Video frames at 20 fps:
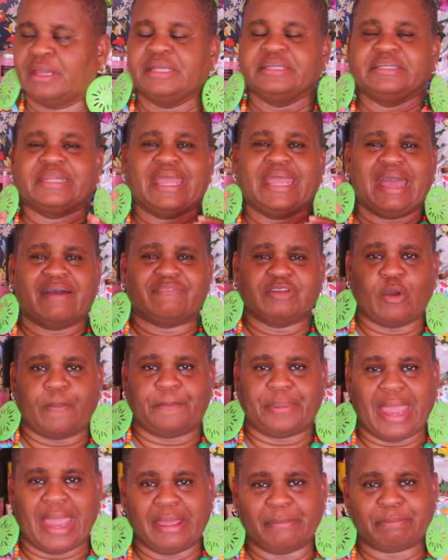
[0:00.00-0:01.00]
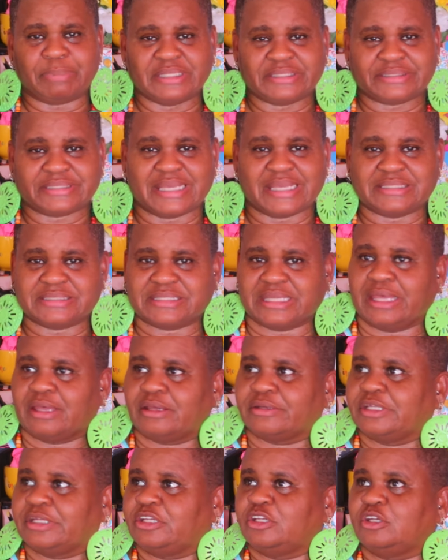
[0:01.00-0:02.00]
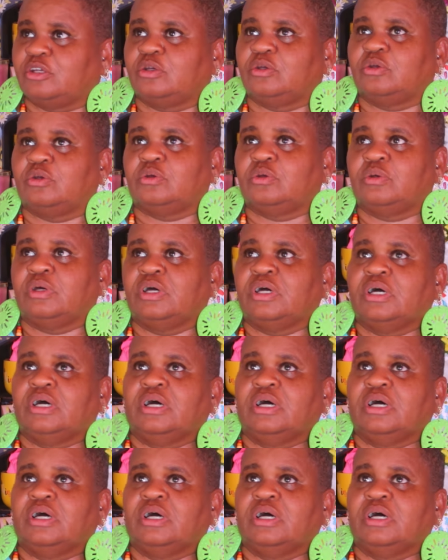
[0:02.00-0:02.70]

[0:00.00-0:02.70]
They have little pamphlets they sell to you